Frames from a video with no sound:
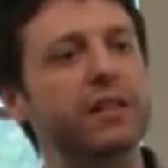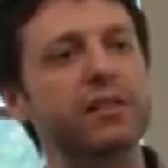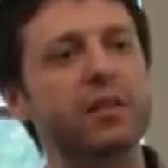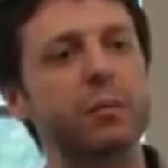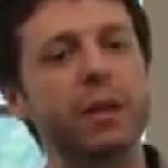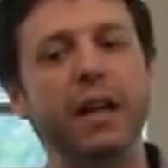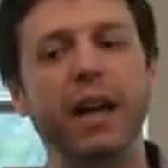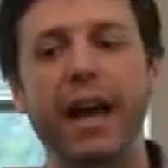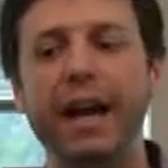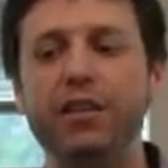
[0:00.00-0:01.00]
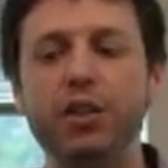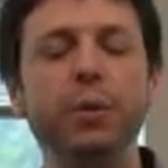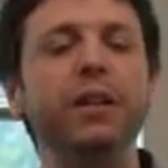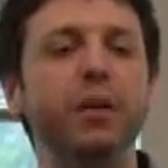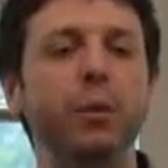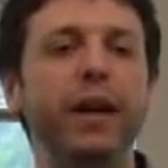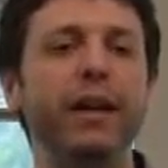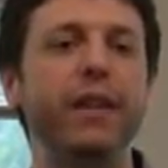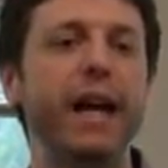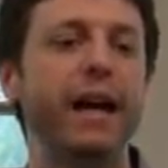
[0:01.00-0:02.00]
system and do it in a
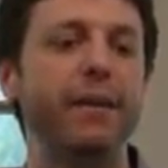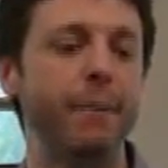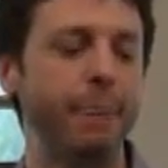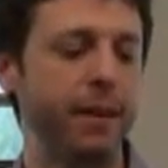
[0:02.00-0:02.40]
way that